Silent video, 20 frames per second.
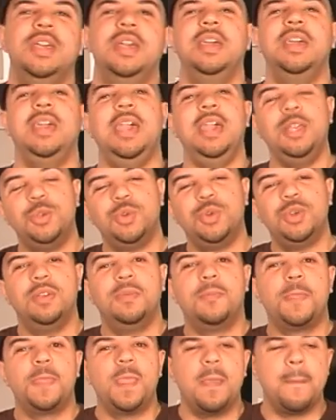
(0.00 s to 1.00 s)

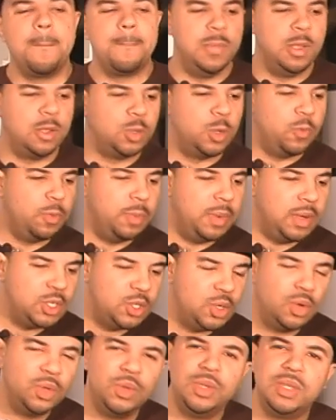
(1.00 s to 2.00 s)
Adrian looked over my
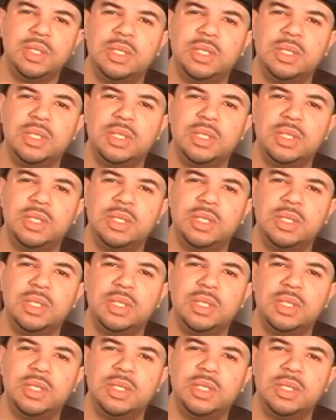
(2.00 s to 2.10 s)
shoulder and he